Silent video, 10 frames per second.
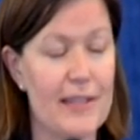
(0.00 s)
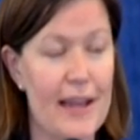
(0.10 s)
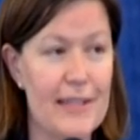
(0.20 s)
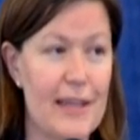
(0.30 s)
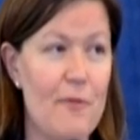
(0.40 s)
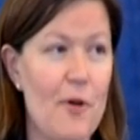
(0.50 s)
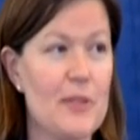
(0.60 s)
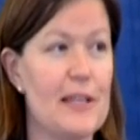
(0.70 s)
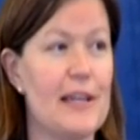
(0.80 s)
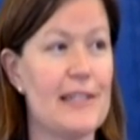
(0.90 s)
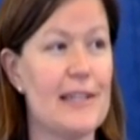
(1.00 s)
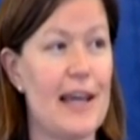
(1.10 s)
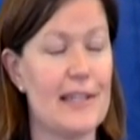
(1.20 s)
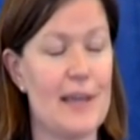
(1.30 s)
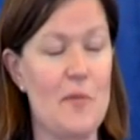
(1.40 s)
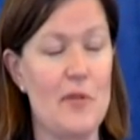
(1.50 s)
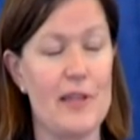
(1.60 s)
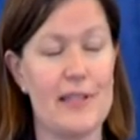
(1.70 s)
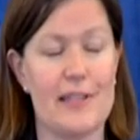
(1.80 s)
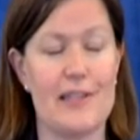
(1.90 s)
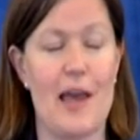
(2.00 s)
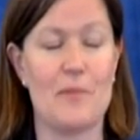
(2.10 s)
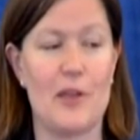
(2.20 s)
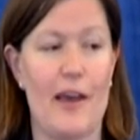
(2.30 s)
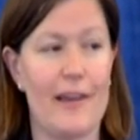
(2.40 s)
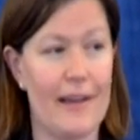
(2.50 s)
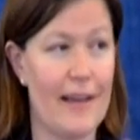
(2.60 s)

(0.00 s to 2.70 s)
And I say it's not a summary, it's a snapshot.